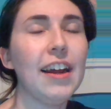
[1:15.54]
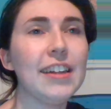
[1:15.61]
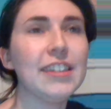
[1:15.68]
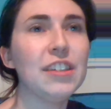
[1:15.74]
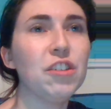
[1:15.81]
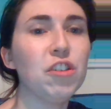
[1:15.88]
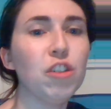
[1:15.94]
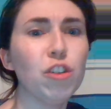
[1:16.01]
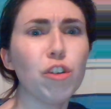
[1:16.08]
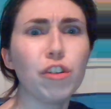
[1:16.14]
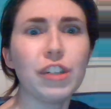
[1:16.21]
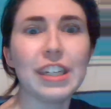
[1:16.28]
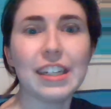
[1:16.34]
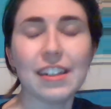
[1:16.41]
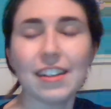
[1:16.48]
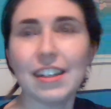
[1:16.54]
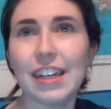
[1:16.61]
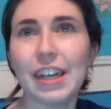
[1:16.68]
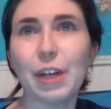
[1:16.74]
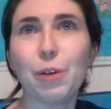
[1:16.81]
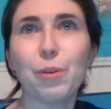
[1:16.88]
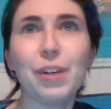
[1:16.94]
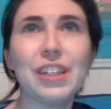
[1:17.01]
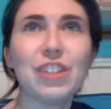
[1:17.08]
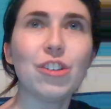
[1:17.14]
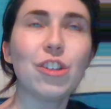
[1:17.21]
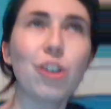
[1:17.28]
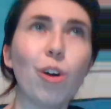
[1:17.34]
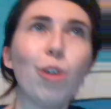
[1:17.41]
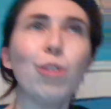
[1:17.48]
and learning the language and
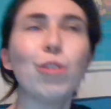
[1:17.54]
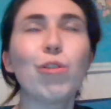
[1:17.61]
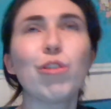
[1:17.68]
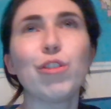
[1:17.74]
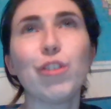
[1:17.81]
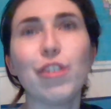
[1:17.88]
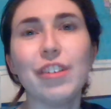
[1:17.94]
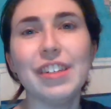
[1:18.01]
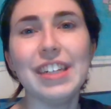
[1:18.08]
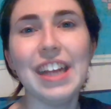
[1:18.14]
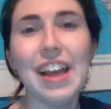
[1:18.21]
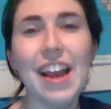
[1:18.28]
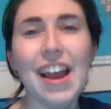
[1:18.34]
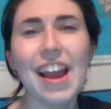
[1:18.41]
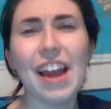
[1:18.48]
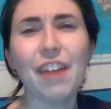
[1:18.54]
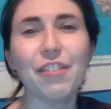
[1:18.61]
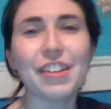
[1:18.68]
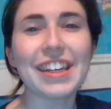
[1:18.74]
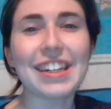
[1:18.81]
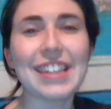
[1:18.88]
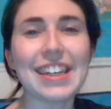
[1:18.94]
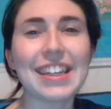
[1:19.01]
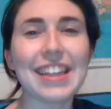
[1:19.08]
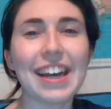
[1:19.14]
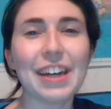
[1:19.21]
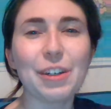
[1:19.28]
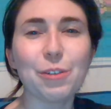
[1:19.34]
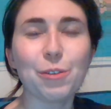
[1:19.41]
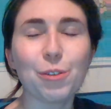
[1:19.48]
the culture and everything like
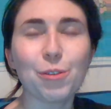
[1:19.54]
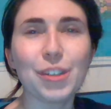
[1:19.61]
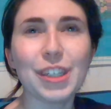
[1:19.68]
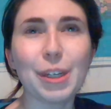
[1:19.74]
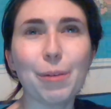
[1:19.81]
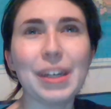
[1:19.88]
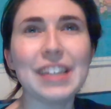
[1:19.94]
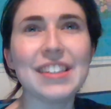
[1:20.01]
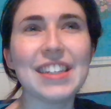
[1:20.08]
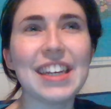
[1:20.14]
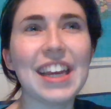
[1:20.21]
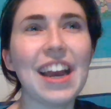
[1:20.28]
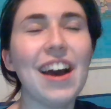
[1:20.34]
that. It was really amazing.